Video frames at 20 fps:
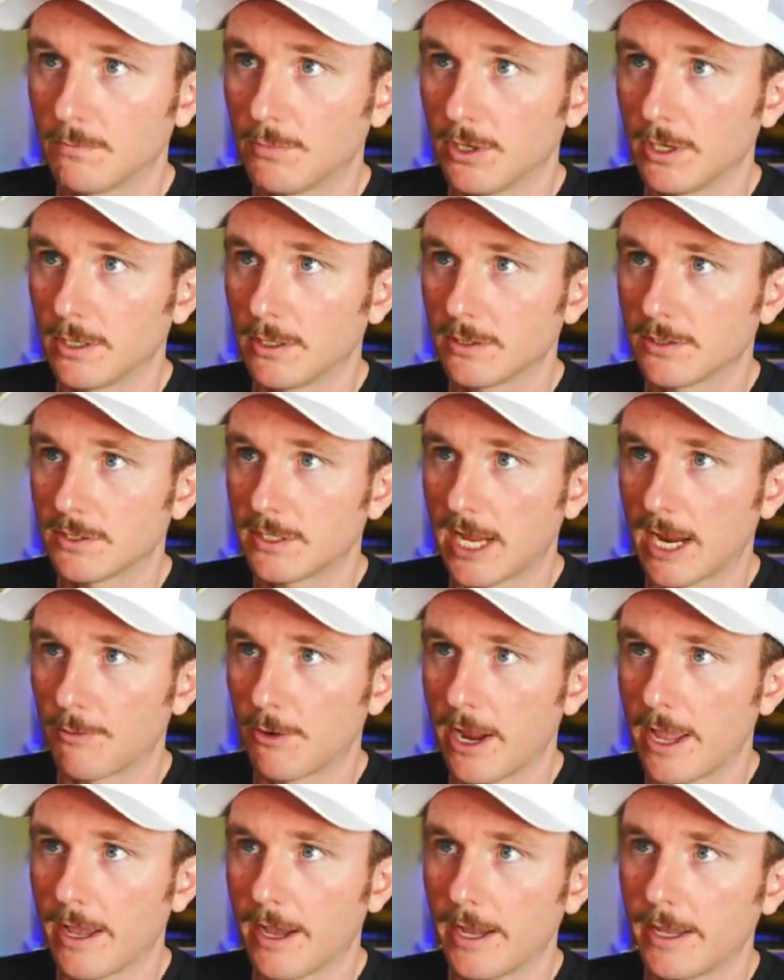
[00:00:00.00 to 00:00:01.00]
put
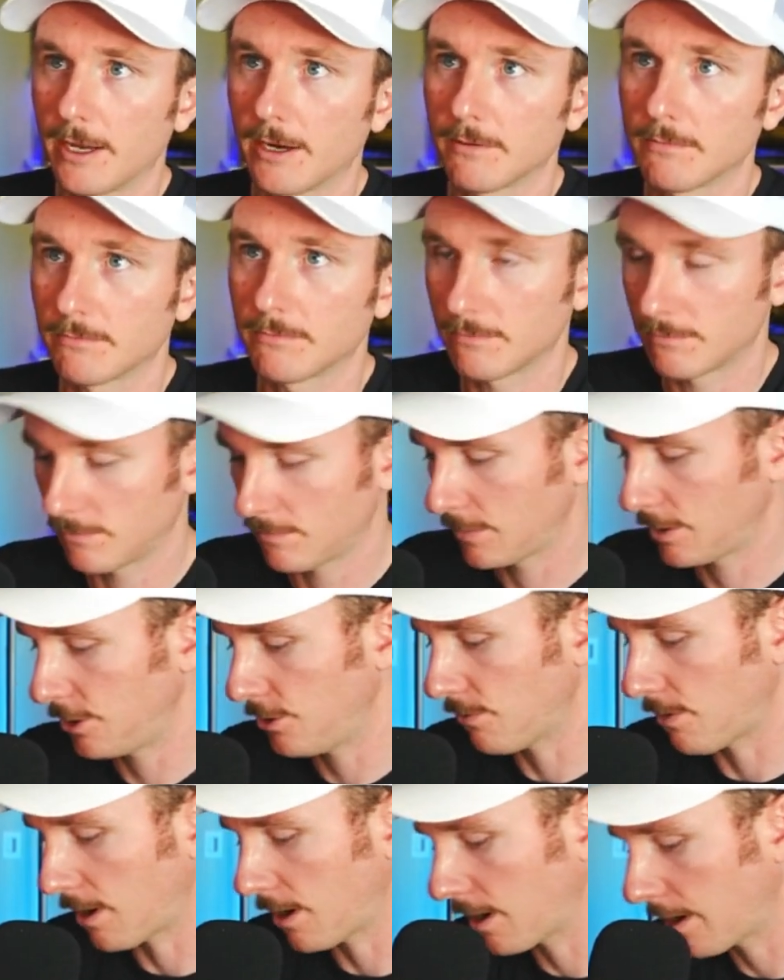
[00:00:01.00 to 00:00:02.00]
Stammer AI here.
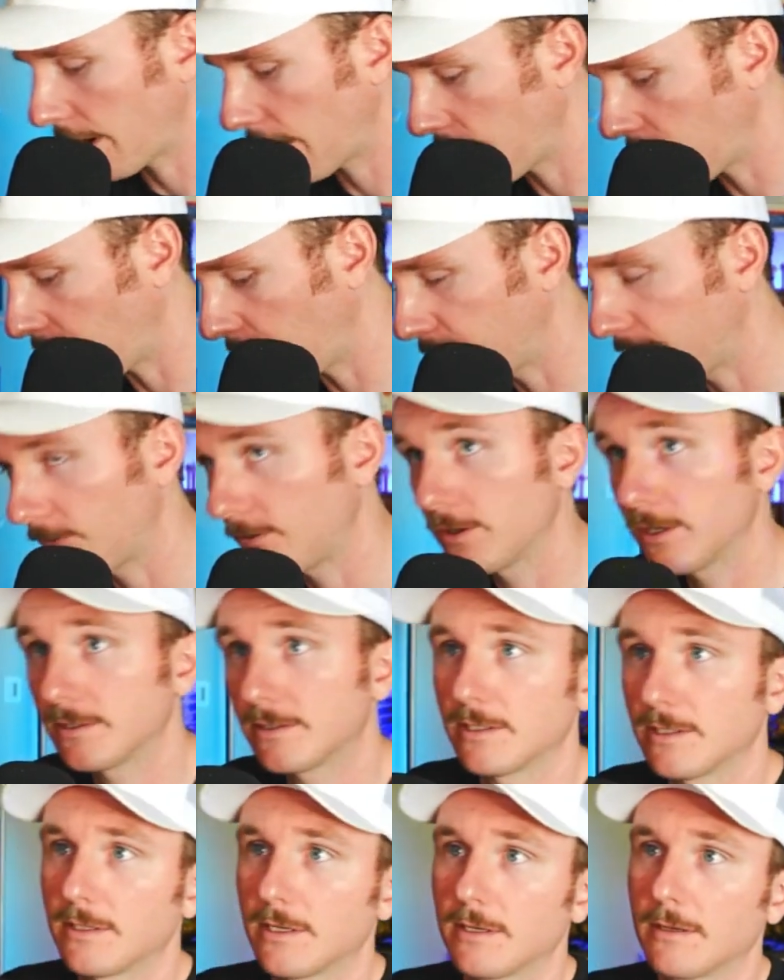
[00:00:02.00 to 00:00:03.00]
You are a helpful
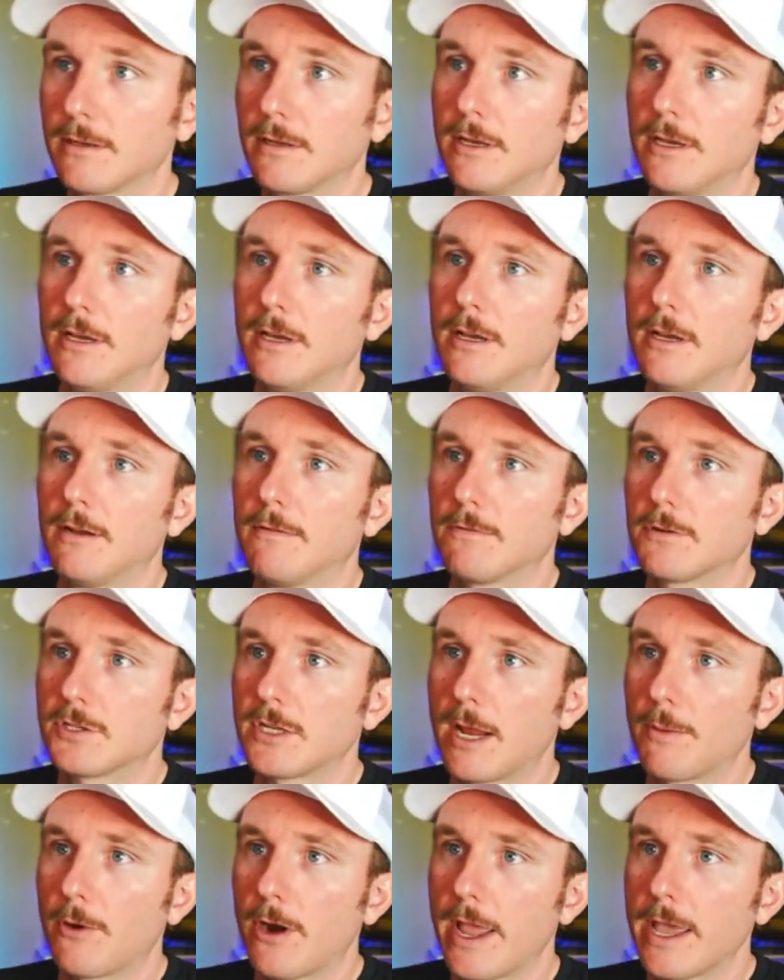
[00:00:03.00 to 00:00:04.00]
assistant for
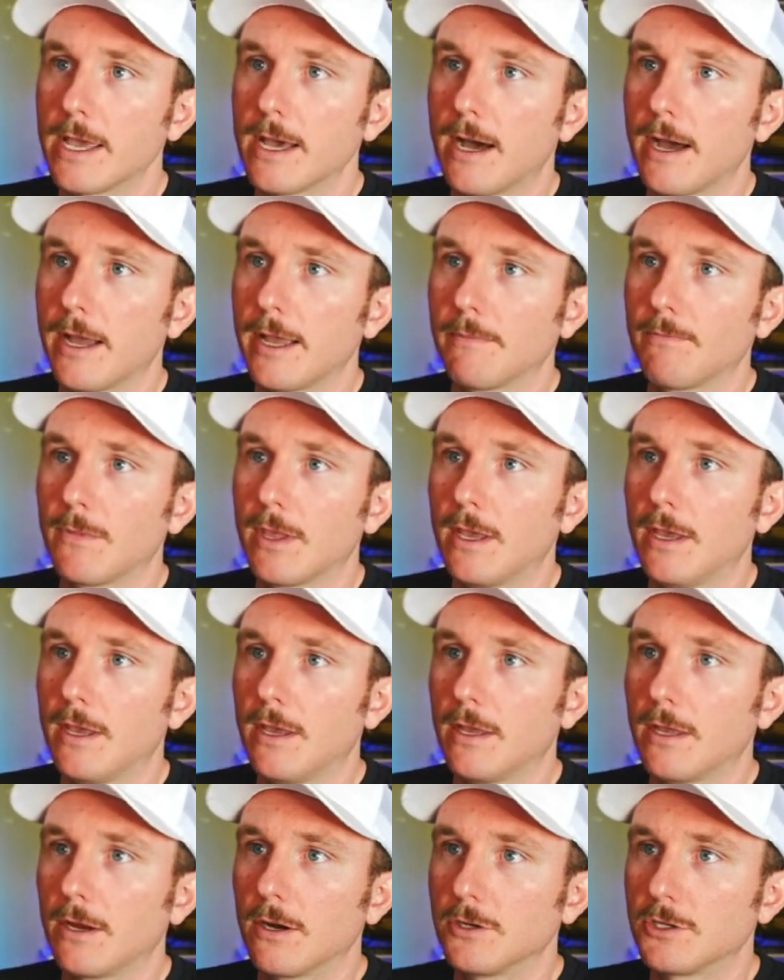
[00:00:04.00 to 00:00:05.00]
Stammer AI.
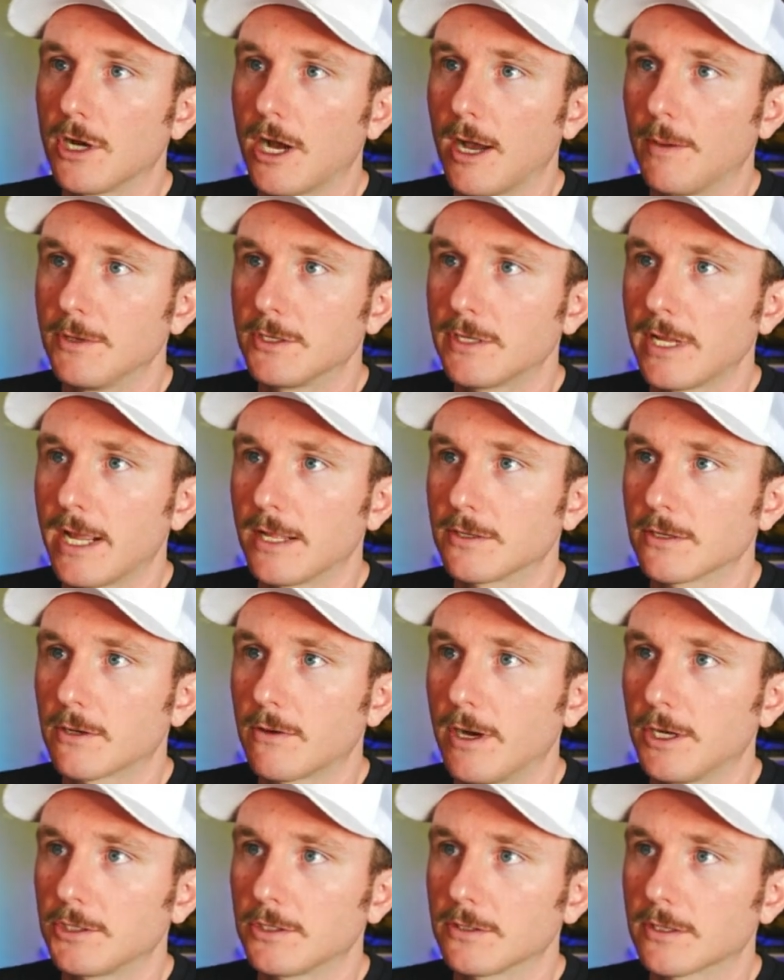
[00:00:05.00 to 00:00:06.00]
Your job is to answer
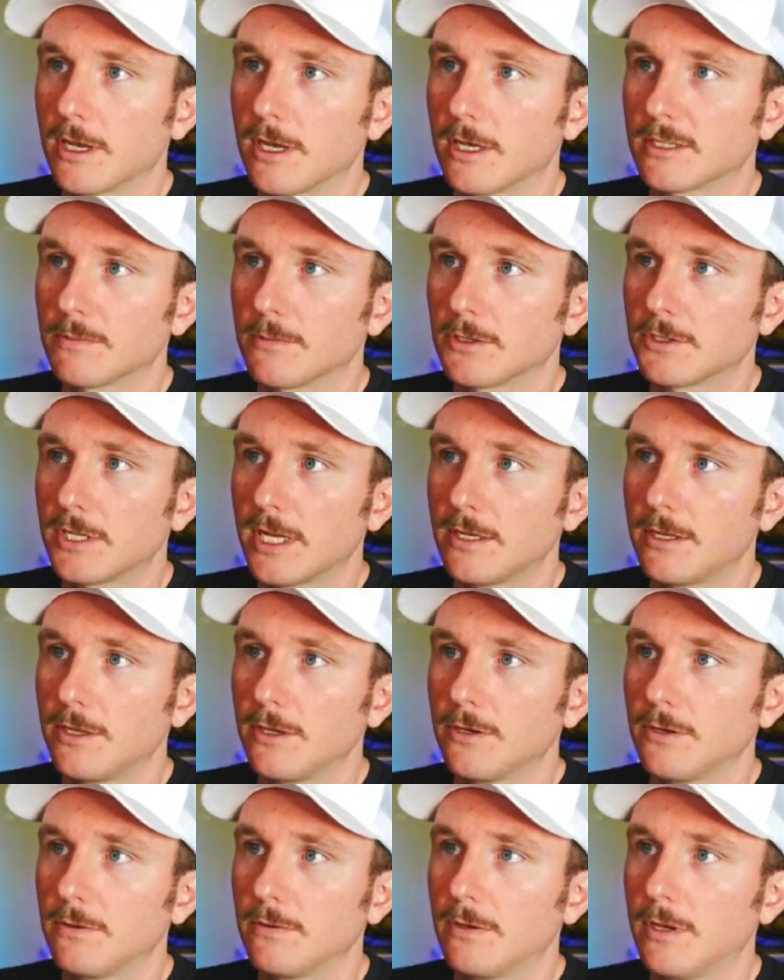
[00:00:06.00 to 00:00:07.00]
questions customers send to
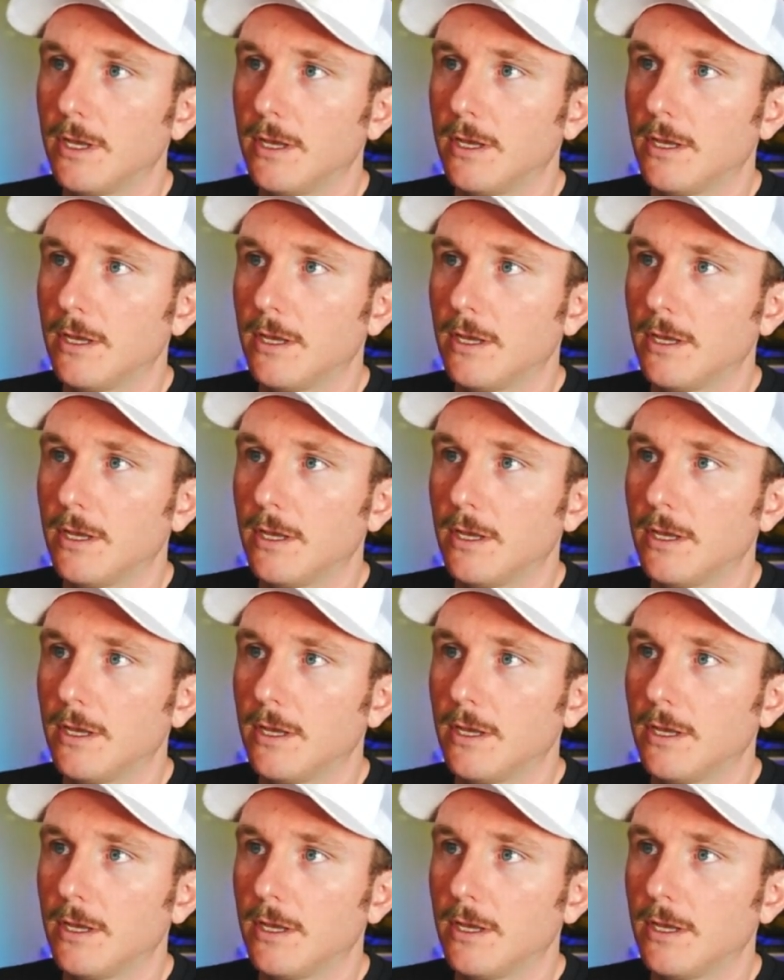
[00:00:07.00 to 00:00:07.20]
you.